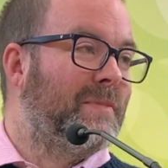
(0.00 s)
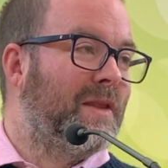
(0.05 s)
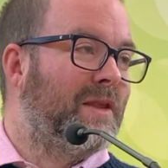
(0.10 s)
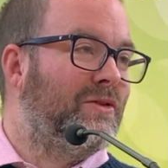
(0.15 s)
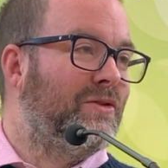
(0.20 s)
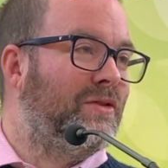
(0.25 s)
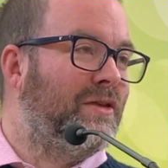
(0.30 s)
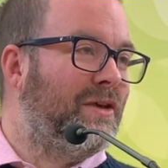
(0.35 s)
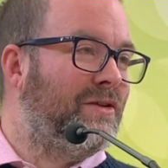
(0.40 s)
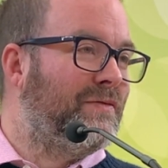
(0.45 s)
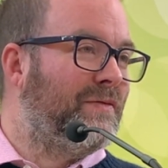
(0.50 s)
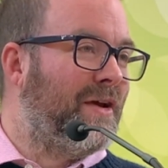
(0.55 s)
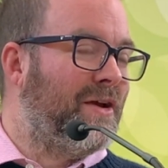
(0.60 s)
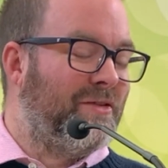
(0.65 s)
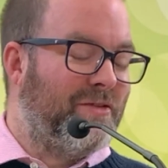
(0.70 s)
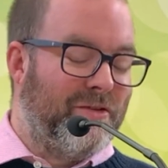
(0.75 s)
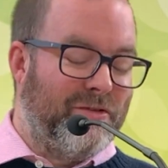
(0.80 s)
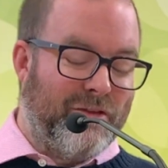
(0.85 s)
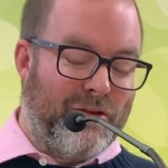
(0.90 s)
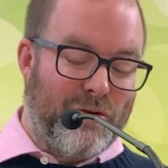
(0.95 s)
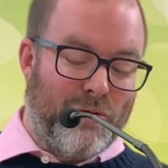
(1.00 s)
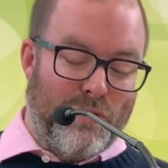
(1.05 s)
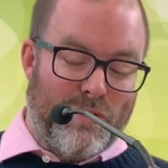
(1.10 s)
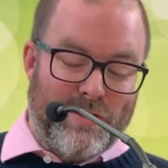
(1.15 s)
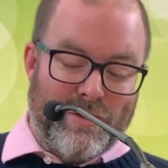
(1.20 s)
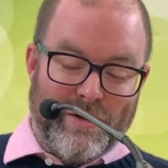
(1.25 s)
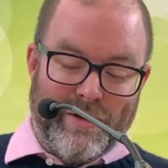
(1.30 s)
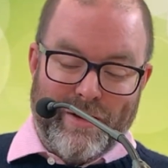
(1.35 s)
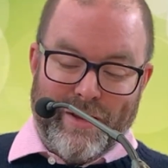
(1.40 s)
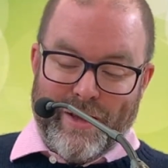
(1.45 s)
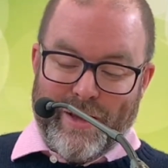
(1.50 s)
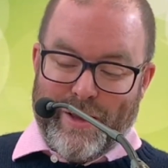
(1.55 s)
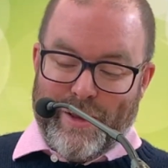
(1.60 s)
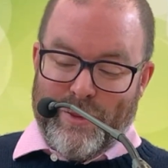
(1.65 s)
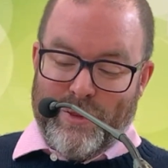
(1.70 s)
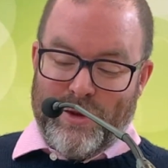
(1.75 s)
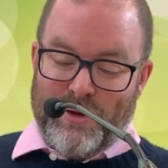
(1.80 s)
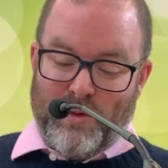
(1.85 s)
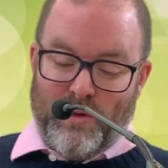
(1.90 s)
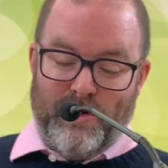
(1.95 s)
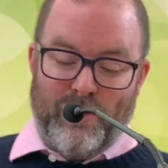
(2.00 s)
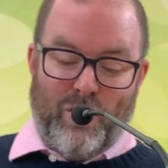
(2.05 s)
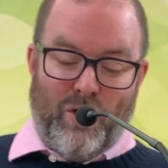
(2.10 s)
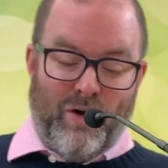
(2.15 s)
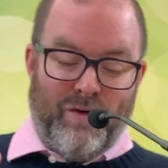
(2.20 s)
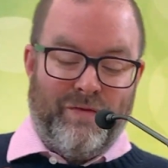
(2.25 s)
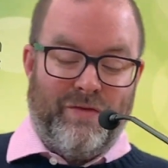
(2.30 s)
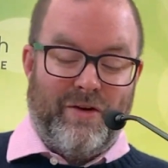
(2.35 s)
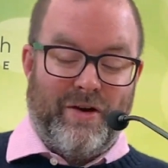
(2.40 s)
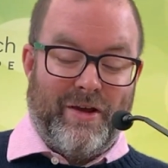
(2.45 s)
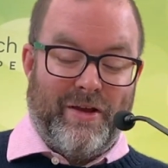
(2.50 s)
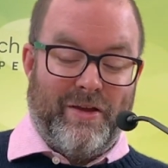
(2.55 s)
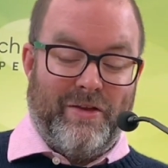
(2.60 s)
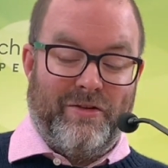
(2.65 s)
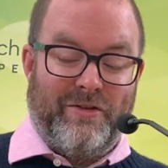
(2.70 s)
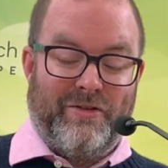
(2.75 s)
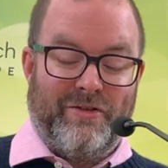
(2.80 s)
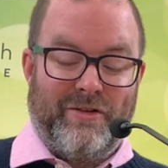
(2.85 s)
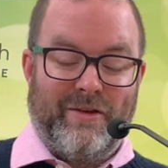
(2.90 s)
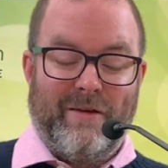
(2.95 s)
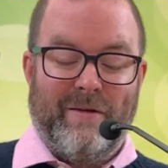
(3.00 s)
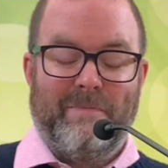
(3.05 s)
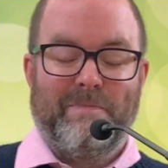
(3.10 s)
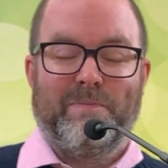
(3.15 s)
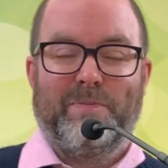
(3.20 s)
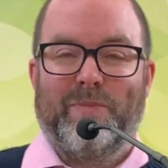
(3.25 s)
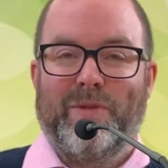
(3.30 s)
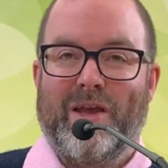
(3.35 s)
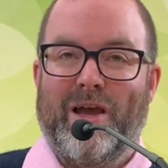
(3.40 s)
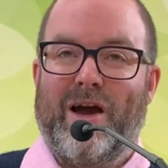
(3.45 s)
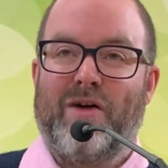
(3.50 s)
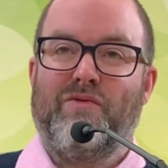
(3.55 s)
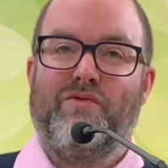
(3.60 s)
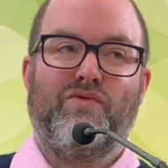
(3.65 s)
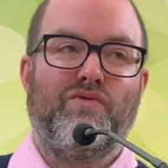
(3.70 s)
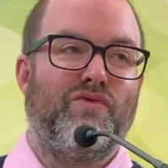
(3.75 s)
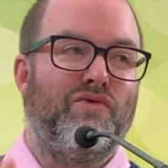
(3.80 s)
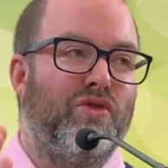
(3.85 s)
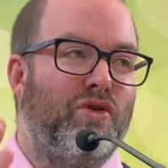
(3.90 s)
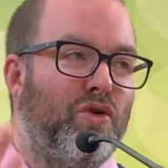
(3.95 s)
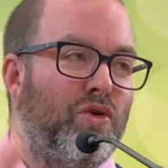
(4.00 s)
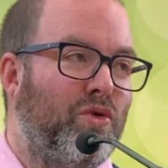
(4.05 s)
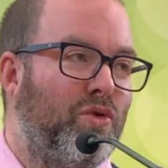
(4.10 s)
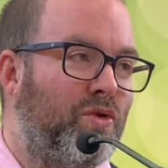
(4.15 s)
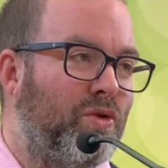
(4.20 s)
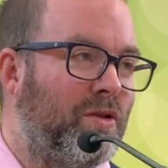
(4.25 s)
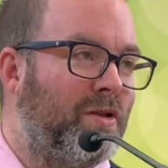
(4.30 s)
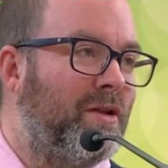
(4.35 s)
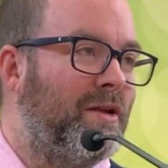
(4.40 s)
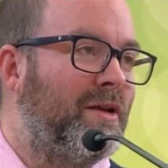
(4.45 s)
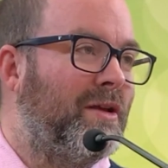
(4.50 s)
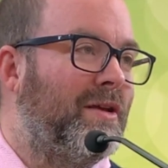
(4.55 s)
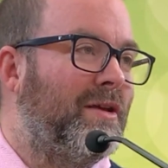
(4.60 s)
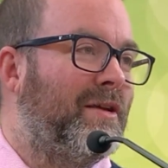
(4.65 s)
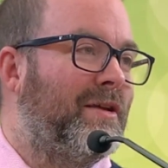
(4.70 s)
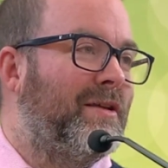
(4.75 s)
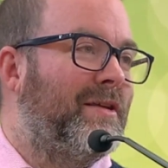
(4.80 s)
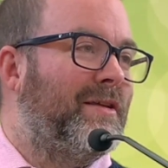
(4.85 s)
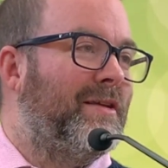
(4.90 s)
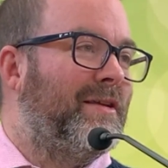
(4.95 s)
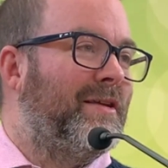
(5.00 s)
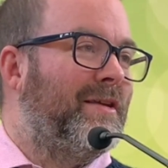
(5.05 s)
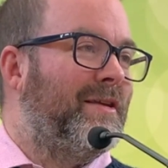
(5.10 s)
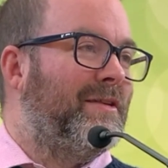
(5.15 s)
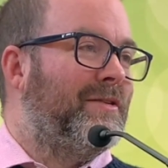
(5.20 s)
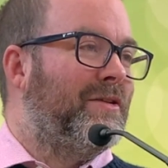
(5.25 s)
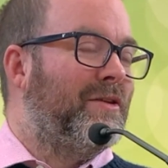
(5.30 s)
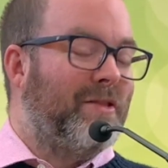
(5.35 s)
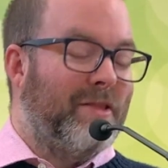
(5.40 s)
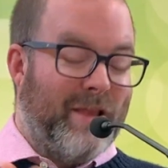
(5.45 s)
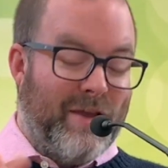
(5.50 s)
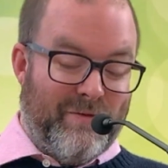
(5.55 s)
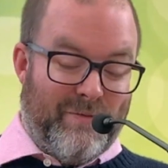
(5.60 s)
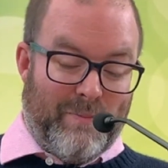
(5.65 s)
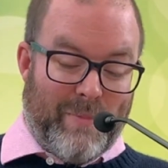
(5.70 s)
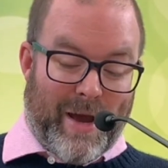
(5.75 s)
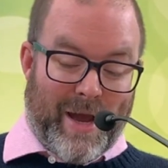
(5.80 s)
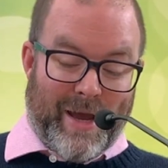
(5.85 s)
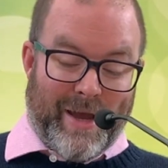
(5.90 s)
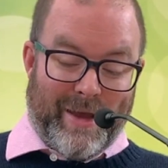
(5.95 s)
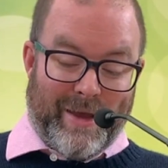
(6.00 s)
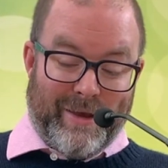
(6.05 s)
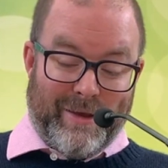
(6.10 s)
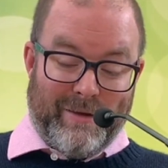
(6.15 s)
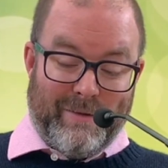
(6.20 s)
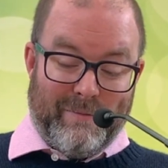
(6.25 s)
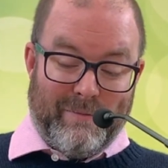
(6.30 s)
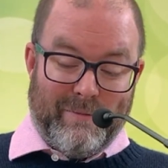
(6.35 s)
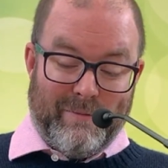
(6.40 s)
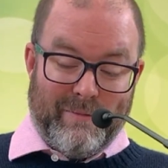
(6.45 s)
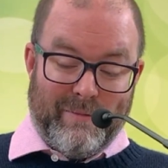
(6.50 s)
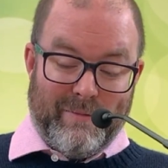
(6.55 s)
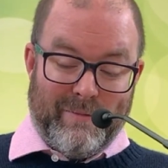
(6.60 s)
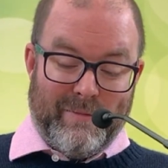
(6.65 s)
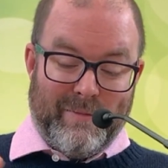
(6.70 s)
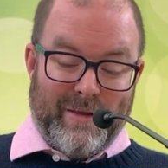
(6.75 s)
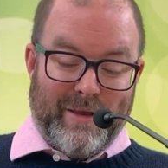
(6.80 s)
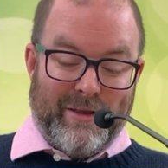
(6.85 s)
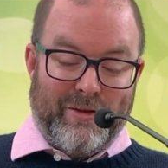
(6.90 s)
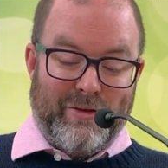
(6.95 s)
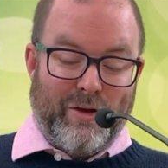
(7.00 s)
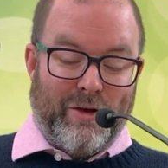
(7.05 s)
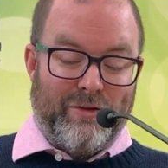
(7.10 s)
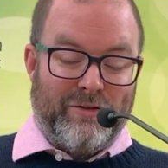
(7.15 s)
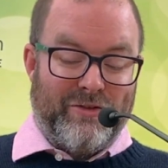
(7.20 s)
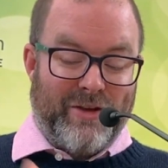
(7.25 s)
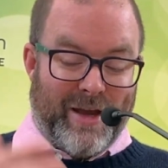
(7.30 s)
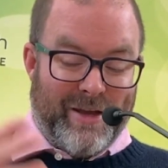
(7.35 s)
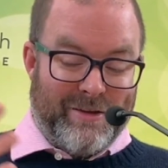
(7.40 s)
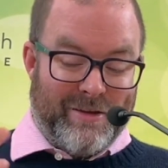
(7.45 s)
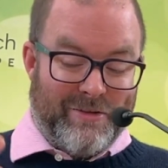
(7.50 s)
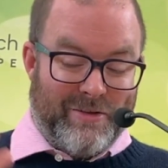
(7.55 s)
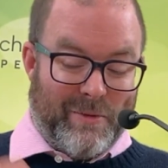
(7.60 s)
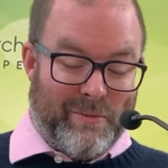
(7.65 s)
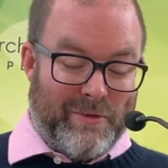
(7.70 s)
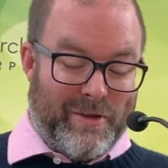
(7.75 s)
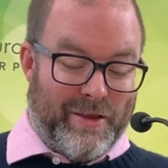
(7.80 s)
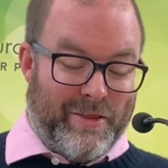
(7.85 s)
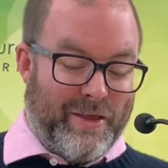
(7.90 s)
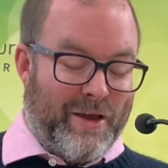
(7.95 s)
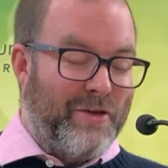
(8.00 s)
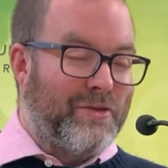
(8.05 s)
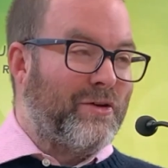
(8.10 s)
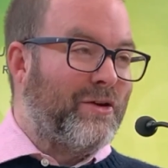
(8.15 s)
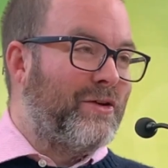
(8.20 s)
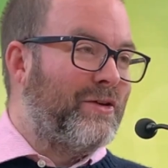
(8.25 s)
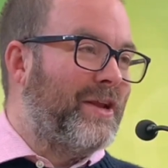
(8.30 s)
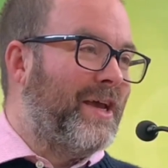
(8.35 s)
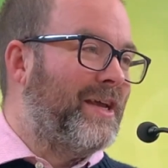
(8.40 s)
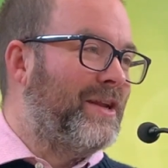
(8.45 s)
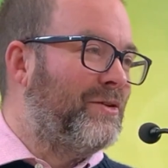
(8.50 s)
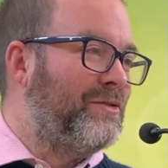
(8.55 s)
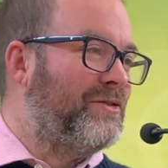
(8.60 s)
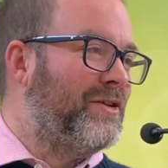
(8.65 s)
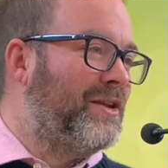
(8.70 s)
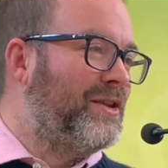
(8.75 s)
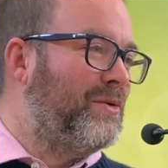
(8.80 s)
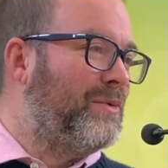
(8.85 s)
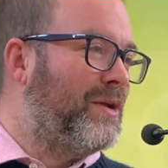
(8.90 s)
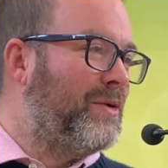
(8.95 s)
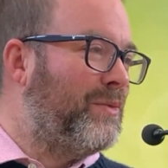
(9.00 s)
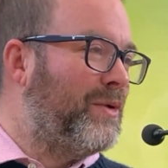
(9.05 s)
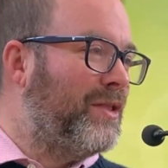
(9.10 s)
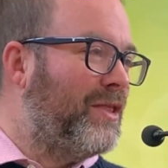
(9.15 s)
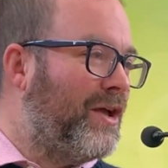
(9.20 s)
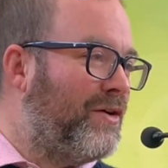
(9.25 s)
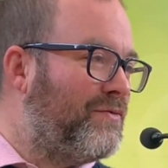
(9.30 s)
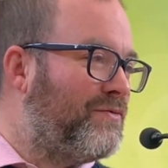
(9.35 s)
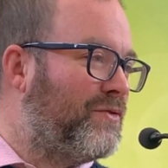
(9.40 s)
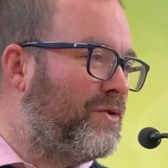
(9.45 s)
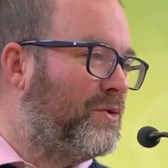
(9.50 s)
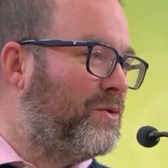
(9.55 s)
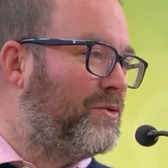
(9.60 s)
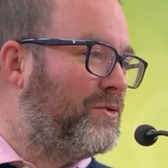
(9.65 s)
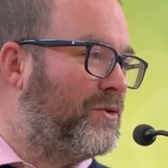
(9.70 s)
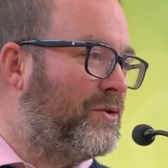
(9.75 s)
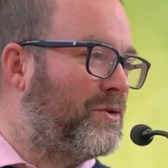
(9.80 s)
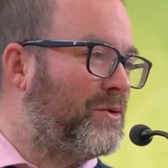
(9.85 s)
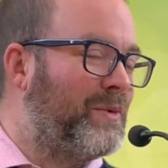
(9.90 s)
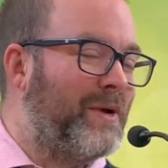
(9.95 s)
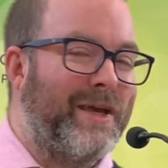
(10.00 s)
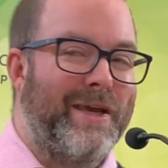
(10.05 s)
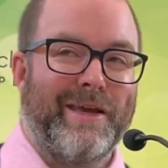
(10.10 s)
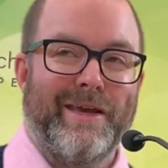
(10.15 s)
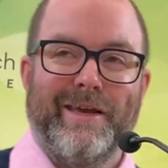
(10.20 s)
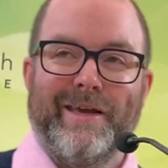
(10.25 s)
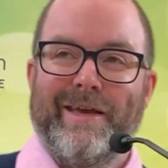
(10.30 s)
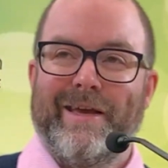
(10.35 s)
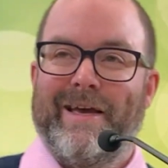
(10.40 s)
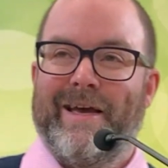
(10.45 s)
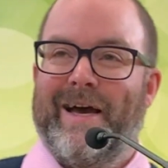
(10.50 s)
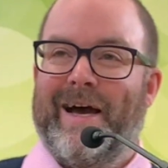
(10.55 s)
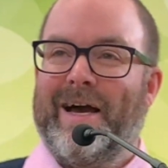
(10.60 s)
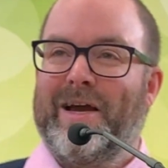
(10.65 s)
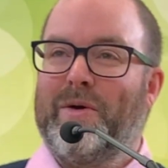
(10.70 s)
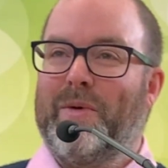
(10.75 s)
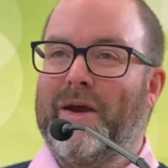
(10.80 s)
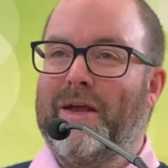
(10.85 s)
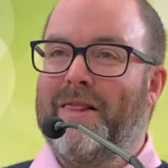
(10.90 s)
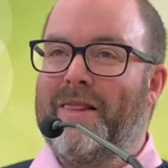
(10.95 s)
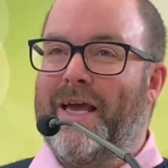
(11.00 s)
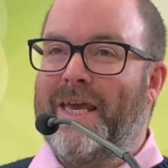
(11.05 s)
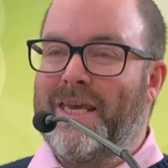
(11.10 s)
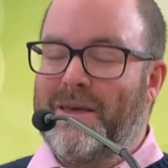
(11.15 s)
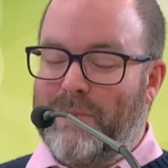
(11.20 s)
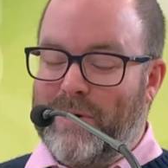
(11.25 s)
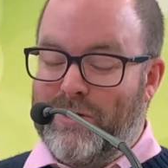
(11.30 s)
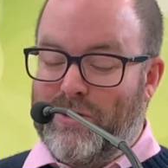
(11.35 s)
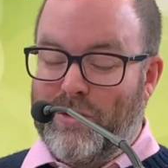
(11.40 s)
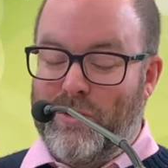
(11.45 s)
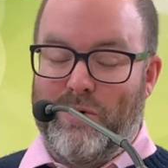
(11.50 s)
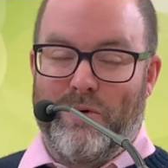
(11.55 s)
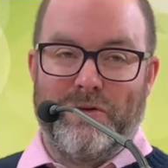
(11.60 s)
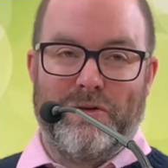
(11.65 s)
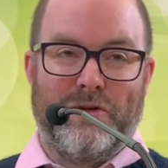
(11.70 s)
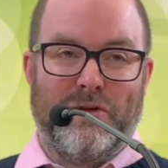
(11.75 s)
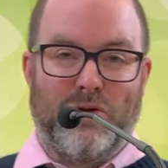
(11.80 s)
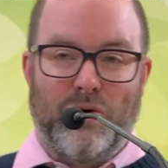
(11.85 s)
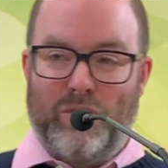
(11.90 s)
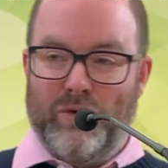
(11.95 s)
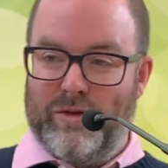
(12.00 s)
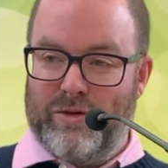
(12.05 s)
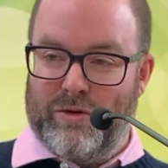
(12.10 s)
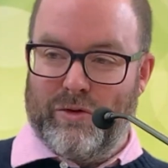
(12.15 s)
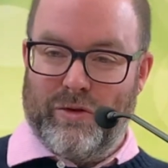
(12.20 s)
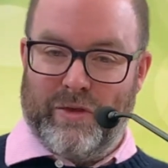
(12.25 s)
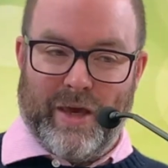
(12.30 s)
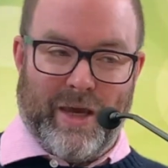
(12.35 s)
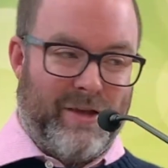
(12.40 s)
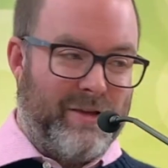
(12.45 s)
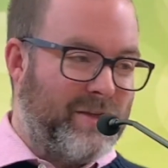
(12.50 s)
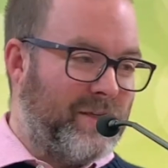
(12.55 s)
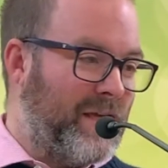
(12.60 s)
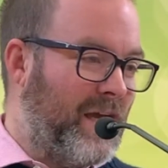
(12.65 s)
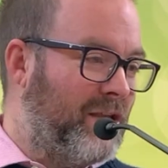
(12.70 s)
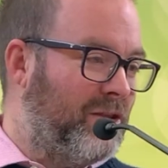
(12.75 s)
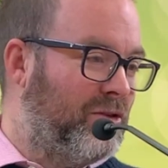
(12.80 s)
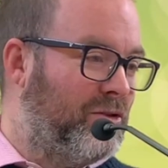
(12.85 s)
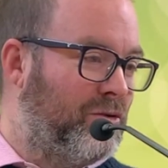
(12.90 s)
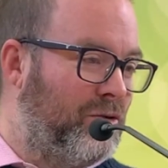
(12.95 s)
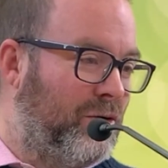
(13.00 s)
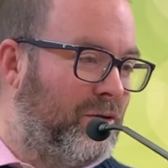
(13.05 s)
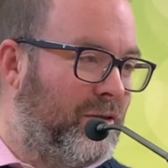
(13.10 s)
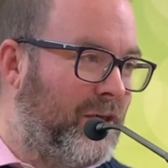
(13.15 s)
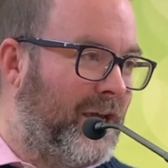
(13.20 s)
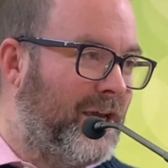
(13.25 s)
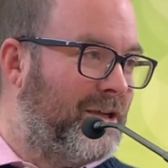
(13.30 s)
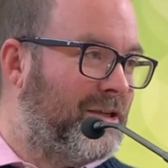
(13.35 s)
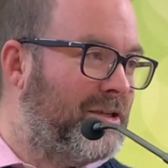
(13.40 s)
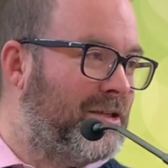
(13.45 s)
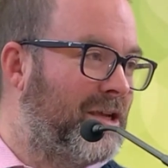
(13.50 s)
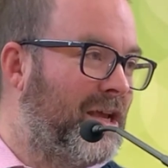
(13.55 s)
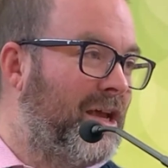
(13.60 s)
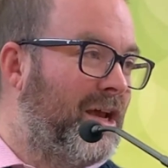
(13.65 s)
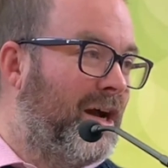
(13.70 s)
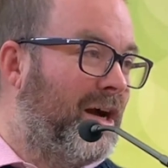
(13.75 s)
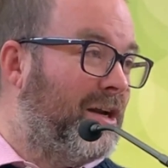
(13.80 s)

Now, these verses, they don't offer us a rule to live by. I was chatting to somebody the other night and I was saying, we love rules, don't we? I quite like being told, don't do this and do this.